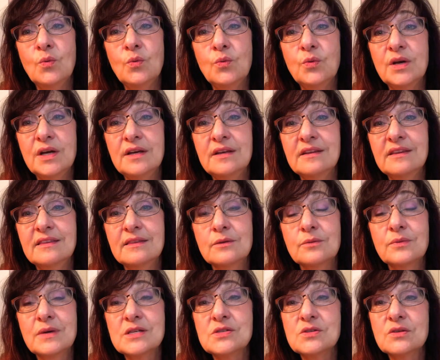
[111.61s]
with the
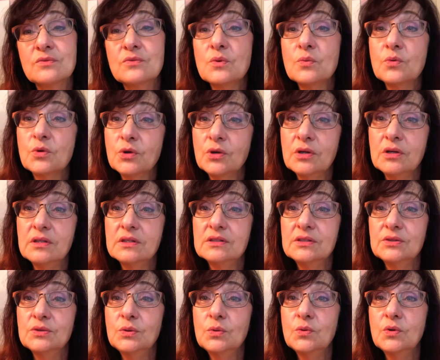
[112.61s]
rest of the world
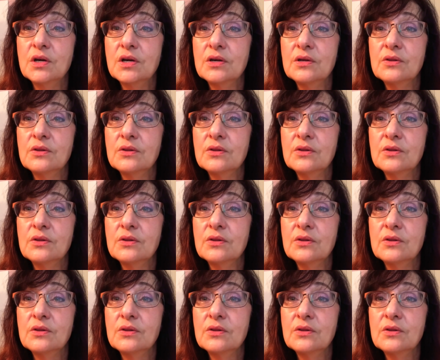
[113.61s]
who are